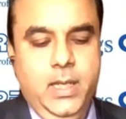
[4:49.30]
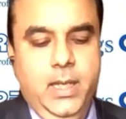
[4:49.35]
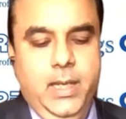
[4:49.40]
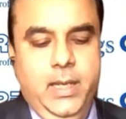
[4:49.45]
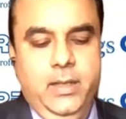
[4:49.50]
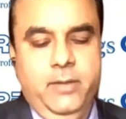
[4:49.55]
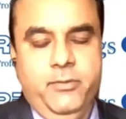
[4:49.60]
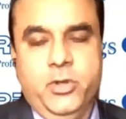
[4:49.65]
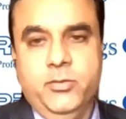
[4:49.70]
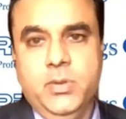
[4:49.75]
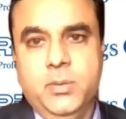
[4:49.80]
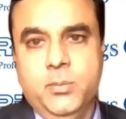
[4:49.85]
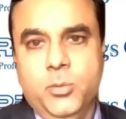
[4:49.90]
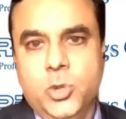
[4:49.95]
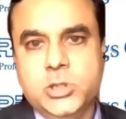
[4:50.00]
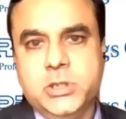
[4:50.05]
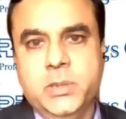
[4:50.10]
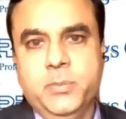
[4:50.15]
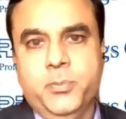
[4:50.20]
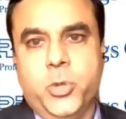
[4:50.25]
And one of the
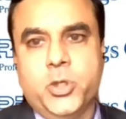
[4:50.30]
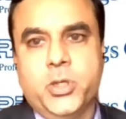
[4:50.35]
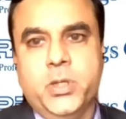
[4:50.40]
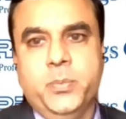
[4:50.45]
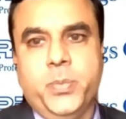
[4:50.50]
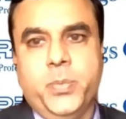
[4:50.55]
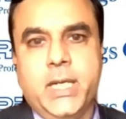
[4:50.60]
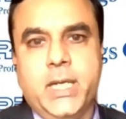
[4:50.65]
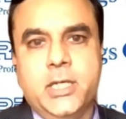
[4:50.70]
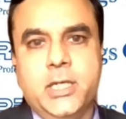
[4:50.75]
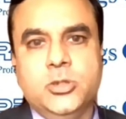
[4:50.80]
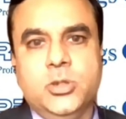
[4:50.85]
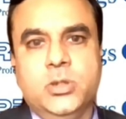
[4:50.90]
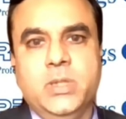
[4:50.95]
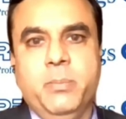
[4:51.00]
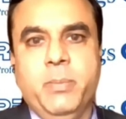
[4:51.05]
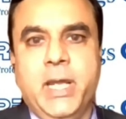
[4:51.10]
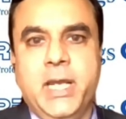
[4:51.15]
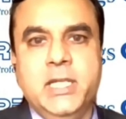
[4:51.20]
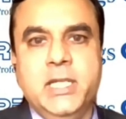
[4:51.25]
most important part is on
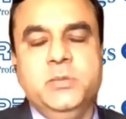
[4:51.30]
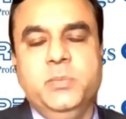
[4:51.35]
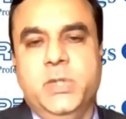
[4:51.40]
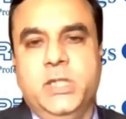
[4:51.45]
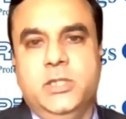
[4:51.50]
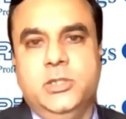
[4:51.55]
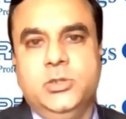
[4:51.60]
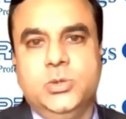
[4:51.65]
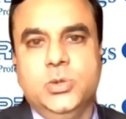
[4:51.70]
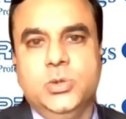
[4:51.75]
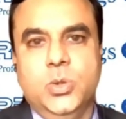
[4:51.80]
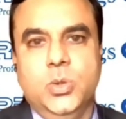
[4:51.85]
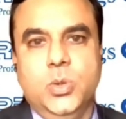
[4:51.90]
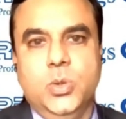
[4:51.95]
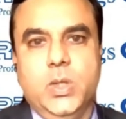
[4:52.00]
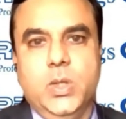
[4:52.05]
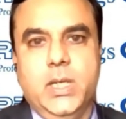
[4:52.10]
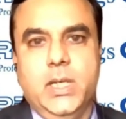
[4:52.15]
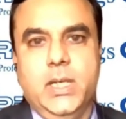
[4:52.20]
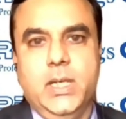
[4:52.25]
the management.
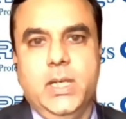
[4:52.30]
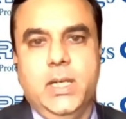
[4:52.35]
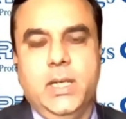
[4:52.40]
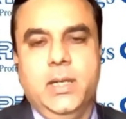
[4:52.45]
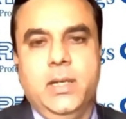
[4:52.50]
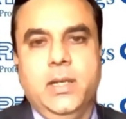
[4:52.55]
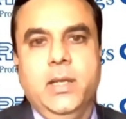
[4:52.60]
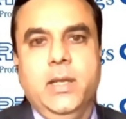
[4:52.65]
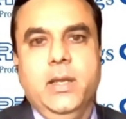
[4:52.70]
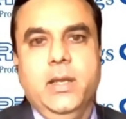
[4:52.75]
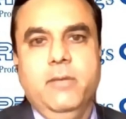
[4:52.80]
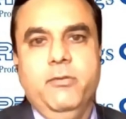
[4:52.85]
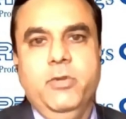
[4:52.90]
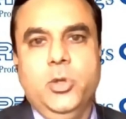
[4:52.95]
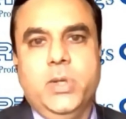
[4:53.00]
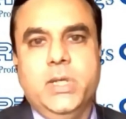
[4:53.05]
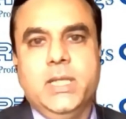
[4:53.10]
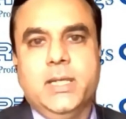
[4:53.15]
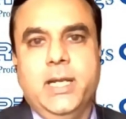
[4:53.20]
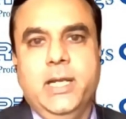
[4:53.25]
So we look
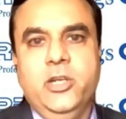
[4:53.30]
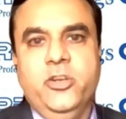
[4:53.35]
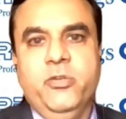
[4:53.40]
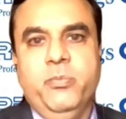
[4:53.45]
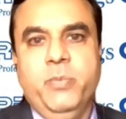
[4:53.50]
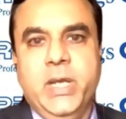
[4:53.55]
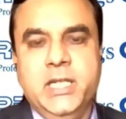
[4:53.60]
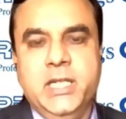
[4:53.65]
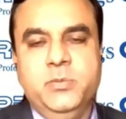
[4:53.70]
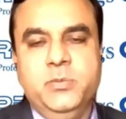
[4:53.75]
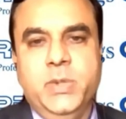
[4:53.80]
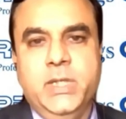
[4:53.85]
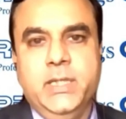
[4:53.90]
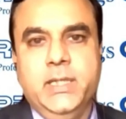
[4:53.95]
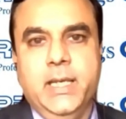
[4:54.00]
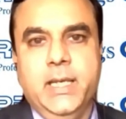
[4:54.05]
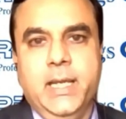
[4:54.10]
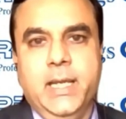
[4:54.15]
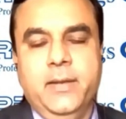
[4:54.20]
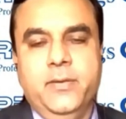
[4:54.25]
at the kind of management
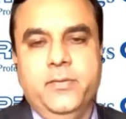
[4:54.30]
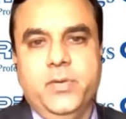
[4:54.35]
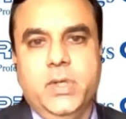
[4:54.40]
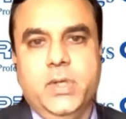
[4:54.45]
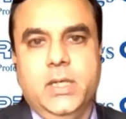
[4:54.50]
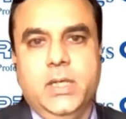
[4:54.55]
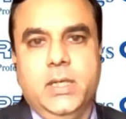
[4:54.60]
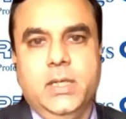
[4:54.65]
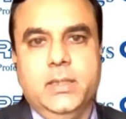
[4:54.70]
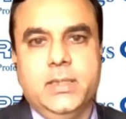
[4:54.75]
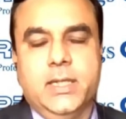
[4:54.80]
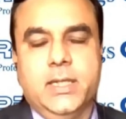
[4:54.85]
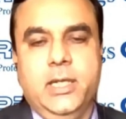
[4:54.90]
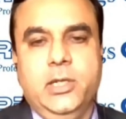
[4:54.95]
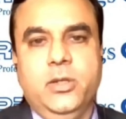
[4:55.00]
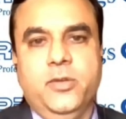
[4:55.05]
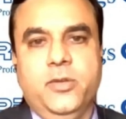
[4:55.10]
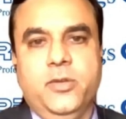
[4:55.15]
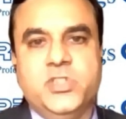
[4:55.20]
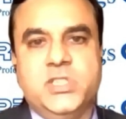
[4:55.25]
they have, the
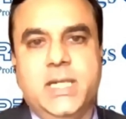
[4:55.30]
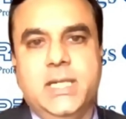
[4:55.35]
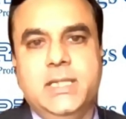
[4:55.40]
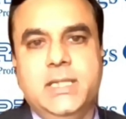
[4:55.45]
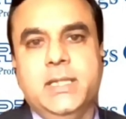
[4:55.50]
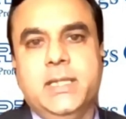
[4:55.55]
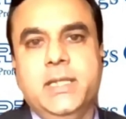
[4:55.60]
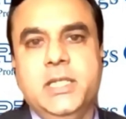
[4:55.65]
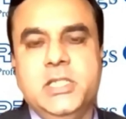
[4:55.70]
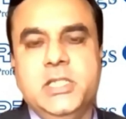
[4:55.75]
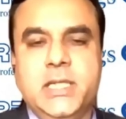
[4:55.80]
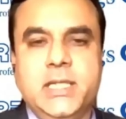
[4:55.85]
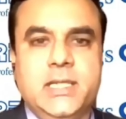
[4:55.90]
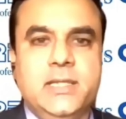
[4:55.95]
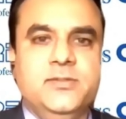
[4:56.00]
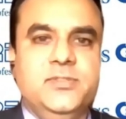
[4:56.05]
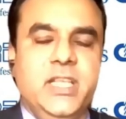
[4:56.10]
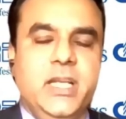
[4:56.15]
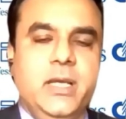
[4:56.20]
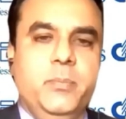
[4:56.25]
kind of strategic
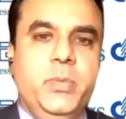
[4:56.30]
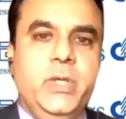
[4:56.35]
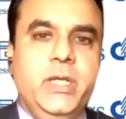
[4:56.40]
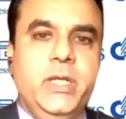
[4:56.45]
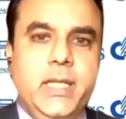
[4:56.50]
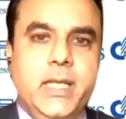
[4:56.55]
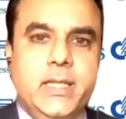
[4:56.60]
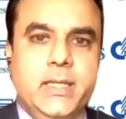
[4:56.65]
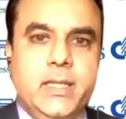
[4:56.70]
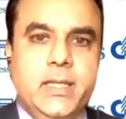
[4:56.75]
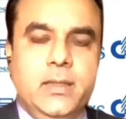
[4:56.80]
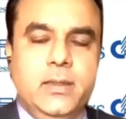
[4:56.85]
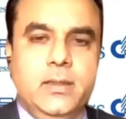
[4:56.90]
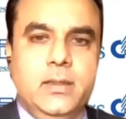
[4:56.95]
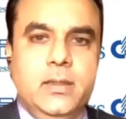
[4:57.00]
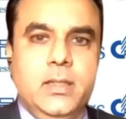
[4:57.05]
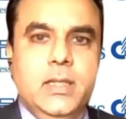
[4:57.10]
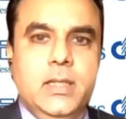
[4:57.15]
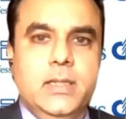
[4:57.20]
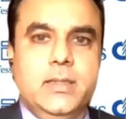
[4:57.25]
initiatives they have been taking,
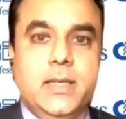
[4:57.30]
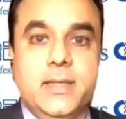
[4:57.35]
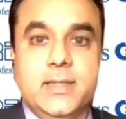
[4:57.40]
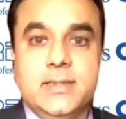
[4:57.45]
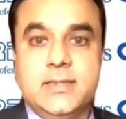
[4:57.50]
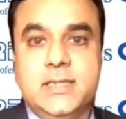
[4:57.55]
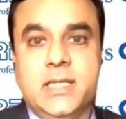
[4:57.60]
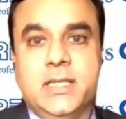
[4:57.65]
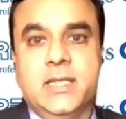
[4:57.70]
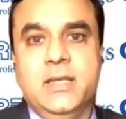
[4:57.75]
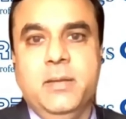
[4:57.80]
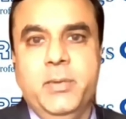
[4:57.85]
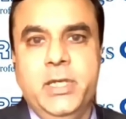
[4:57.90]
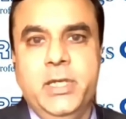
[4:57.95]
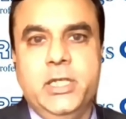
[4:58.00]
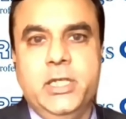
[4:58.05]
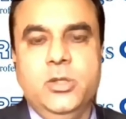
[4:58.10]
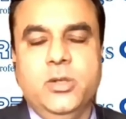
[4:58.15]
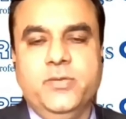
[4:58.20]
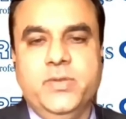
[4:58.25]
the risk-taking
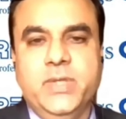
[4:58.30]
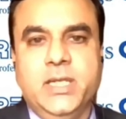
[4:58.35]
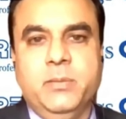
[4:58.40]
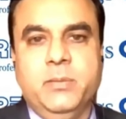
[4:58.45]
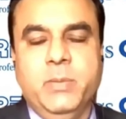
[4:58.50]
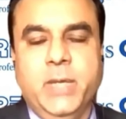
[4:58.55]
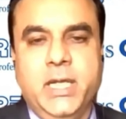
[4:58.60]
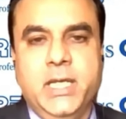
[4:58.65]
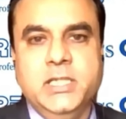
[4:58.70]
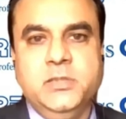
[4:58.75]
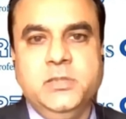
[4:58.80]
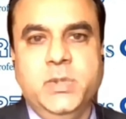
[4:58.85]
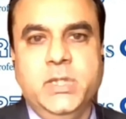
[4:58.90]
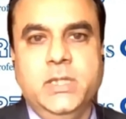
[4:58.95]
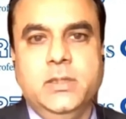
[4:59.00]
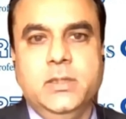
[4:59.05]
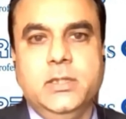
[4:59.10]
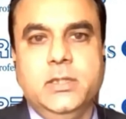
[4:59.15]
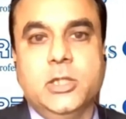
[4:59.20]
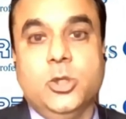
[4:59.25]
ability of that
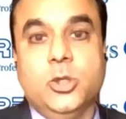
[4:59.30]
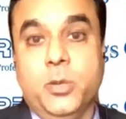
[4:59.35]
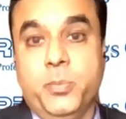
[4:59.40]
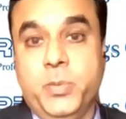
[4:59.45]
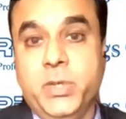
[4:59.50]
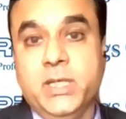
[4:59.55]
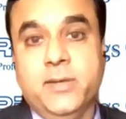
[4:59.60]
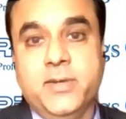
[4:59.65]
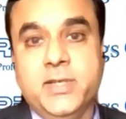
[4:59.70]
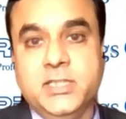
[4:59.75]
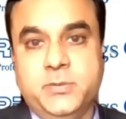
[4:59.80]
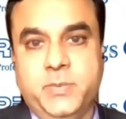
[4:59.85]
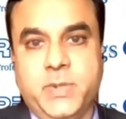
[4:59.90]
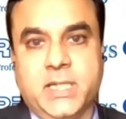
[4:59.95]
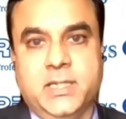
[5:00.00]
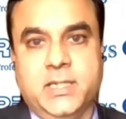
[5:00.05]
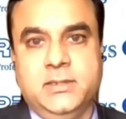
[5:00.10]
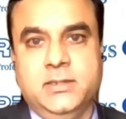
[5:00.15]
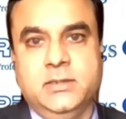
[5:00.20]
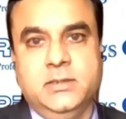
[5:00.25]
management, the corporate governance
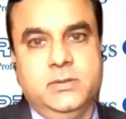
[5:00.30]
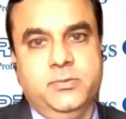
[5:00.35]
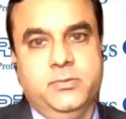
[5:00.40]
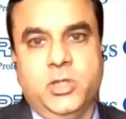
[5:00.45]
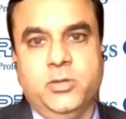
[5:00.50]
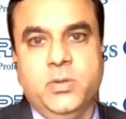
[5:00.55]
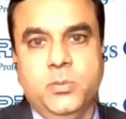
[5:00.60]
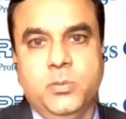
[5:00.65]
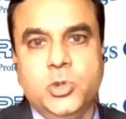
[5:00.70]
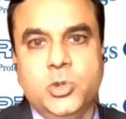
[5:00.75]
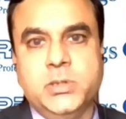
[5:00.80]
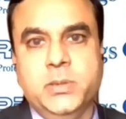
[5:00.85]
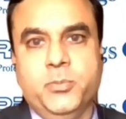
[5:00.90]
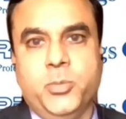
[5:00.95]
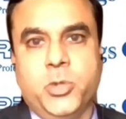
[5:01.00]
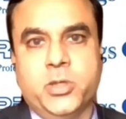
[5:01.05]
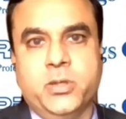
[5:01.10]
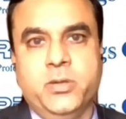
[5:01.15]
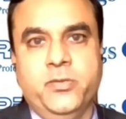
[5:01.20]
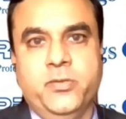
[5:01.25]
practices. One of the most
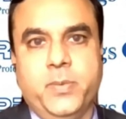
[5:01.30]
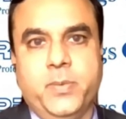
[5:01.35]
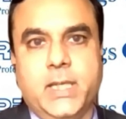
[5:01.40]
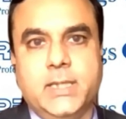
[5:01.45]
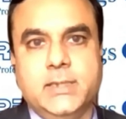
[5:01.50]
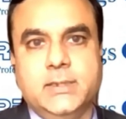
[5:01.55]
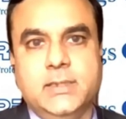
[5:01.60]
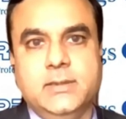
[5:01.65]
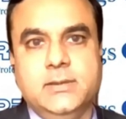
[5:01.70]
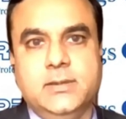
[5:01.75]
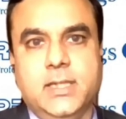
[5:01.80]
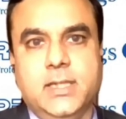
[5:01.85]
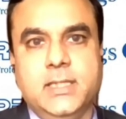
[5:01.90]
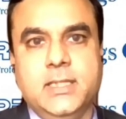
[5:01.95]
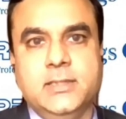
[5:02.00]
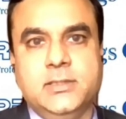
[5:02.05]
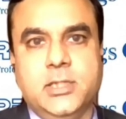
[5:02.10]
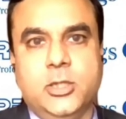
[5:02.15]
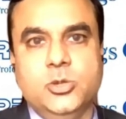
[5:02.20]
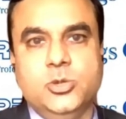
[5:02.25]
important parts, as
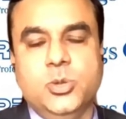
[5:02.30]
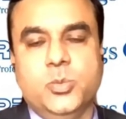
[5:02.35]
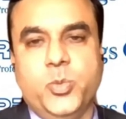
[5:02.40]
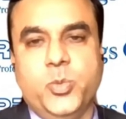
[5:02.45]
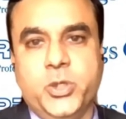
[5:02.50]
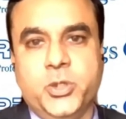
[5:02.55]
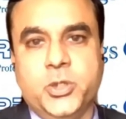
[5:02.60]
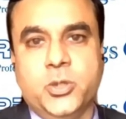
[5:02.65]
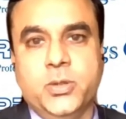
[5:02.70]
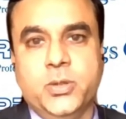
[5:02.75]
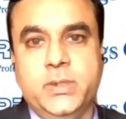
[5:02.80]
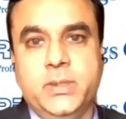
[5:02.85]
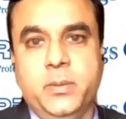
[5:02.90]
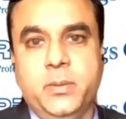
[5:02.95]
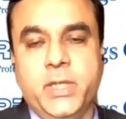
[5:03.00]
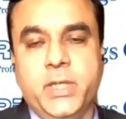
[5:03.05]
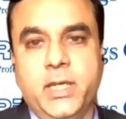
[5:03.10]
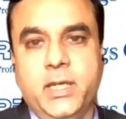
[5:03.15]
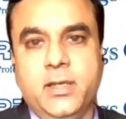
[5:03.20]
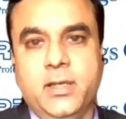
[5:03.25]
Ajay sir also pointed out in the
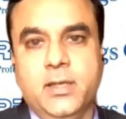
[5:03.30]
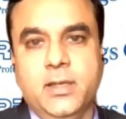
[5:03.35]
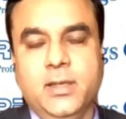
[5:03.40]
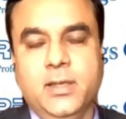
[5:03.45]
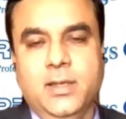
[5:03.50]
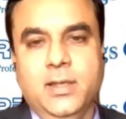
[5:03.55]
beginning.